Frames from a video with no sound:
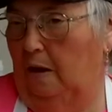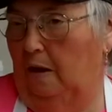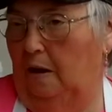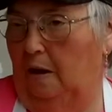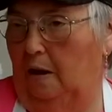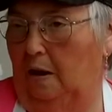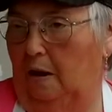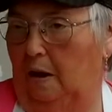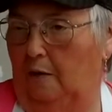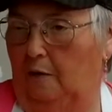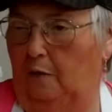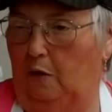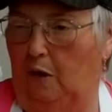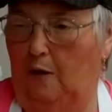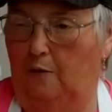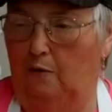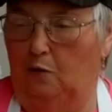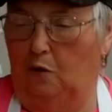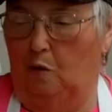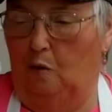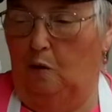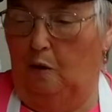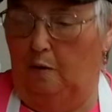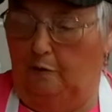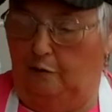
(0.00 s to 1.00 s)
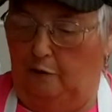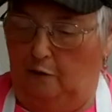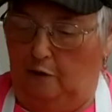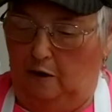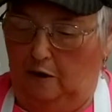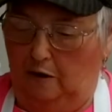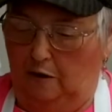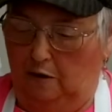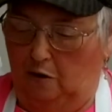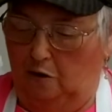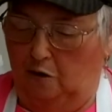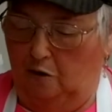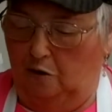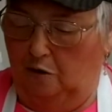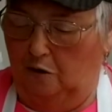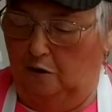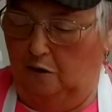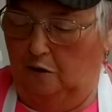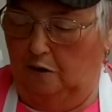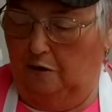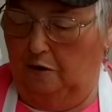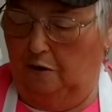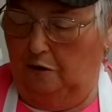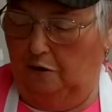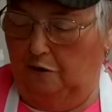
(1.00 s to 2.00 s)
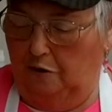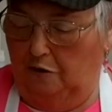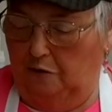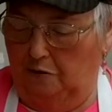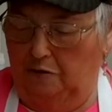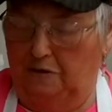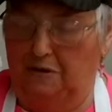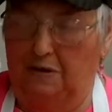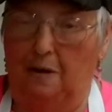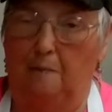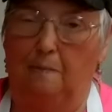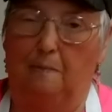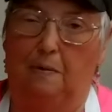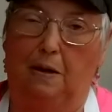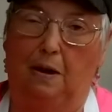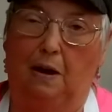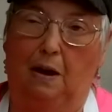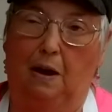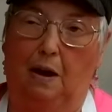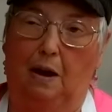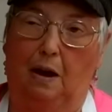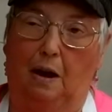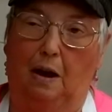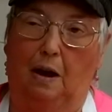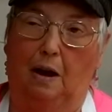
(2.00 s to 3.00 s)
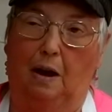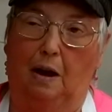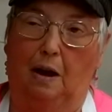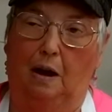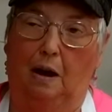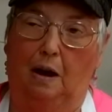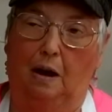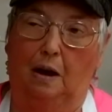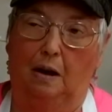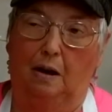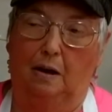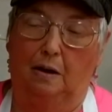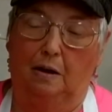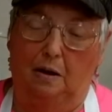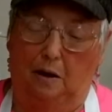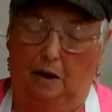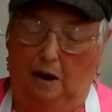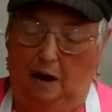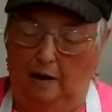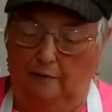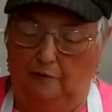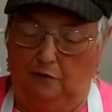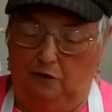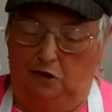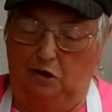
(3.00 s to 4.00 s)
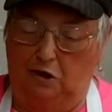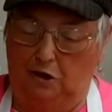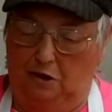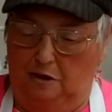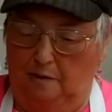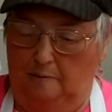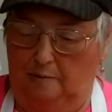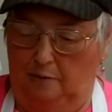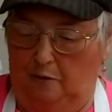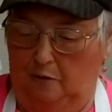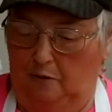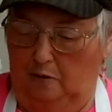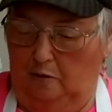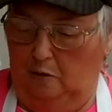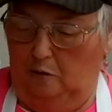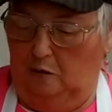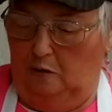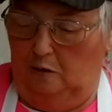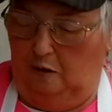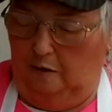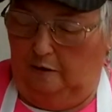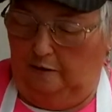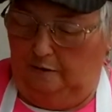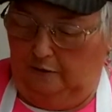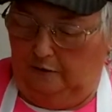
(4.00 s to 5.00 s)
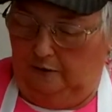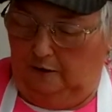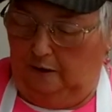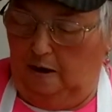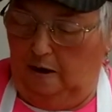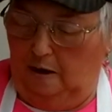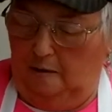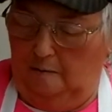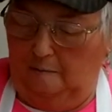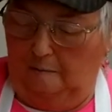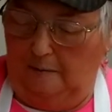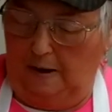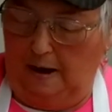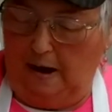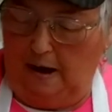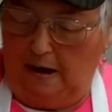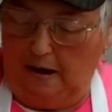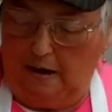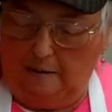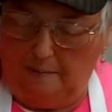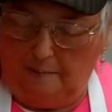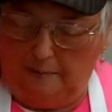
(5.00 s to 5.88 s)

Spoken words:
If you have to go up front and cook or do something, you have to shut the burner off and come back,